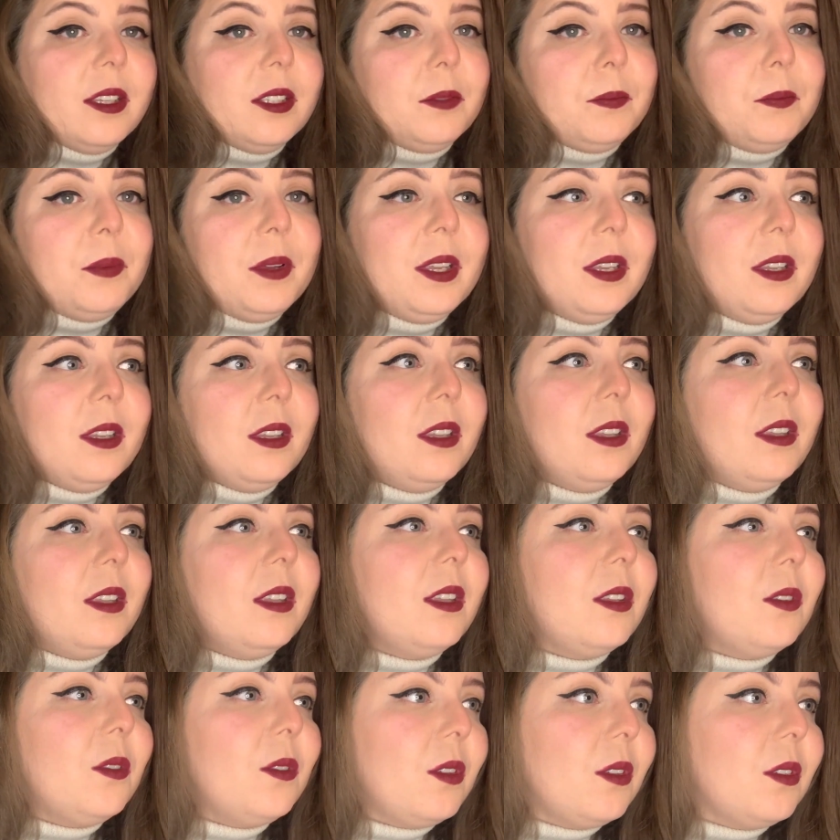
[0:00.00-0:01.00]
In
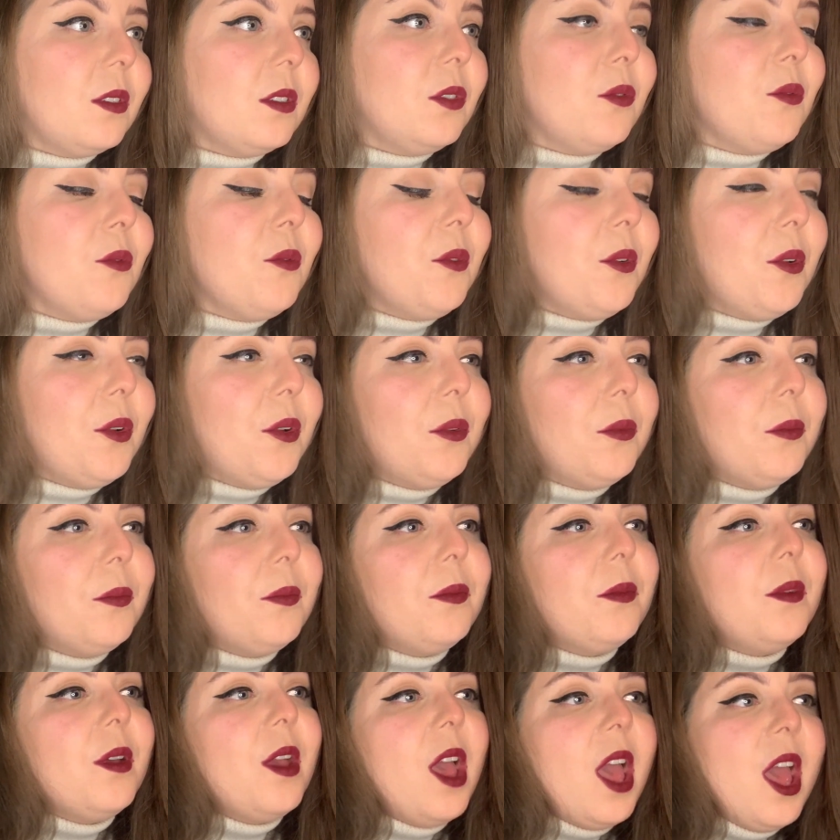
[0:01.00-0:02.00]
the room,
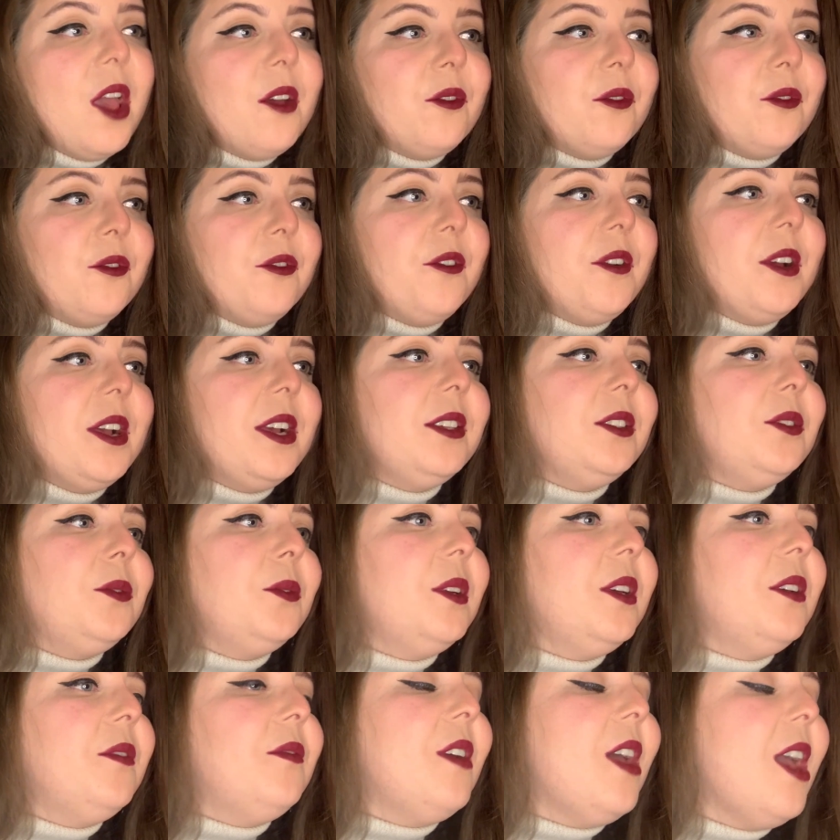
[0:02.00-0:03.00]
friends
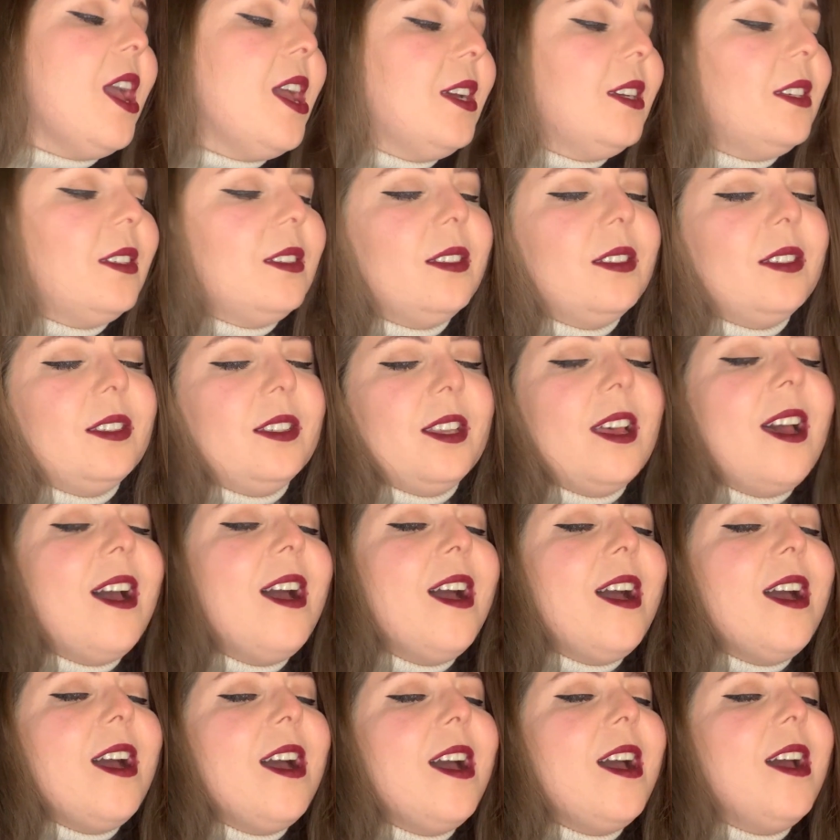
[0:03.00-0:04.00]
with
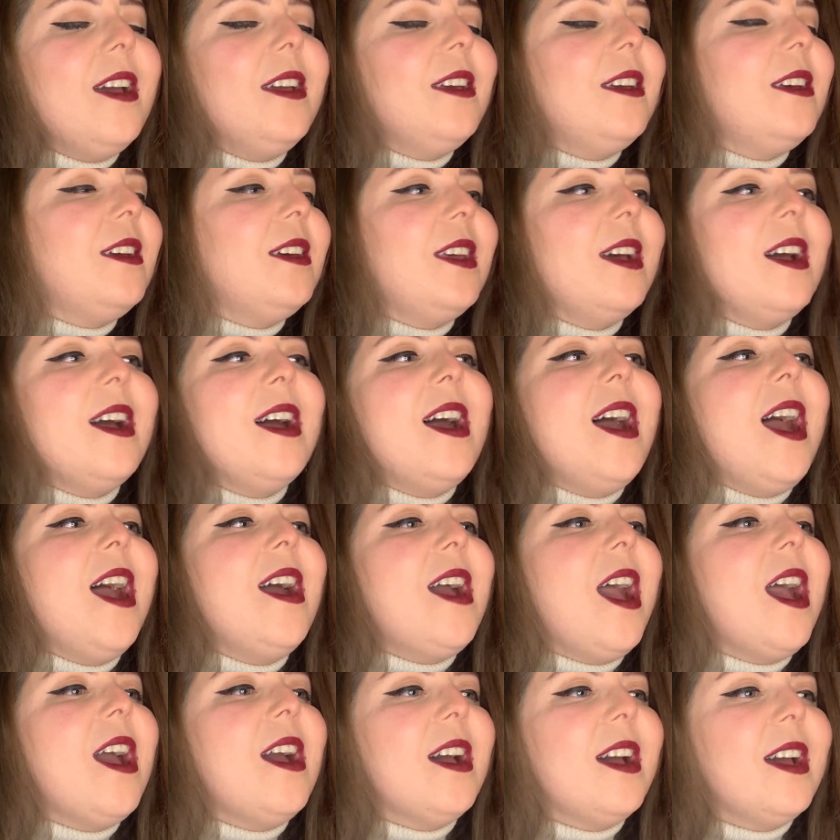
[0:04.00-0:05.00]
tired
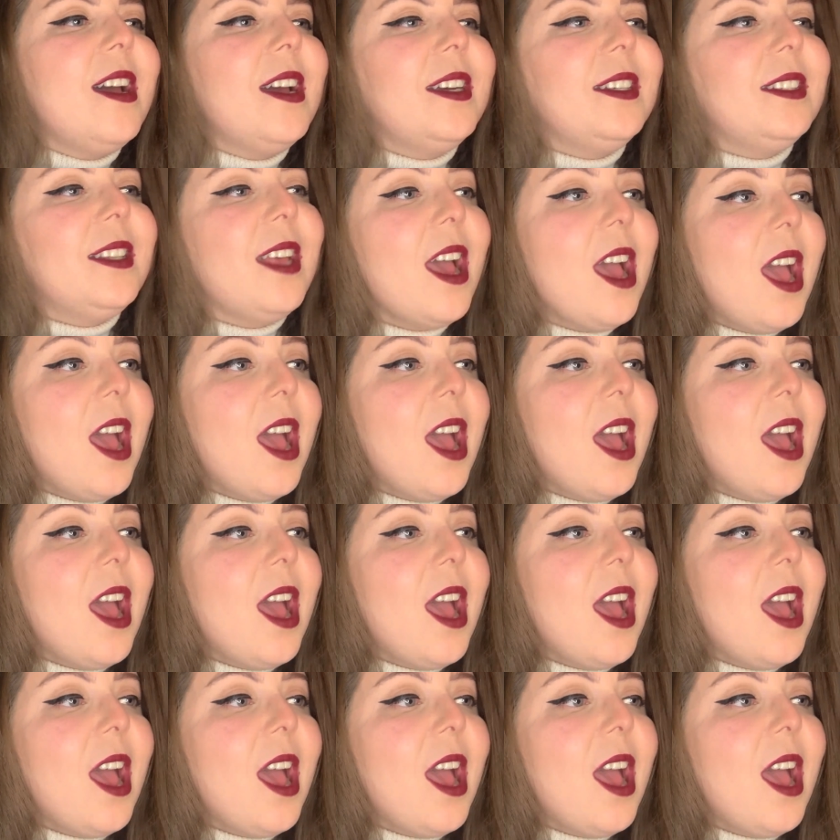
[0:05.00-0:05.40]
eyes.